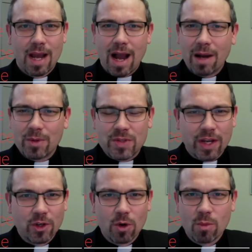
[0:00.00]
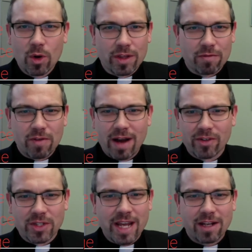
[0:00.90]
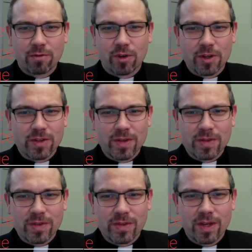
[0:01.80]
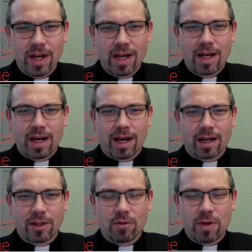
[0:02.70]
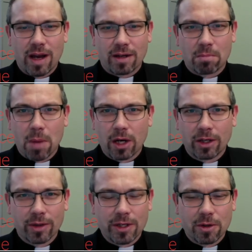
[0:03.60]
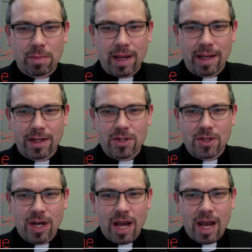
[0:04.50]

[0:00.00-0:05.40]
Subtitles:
I would say no more than 5 or 10 verses. You've had a marker in your page.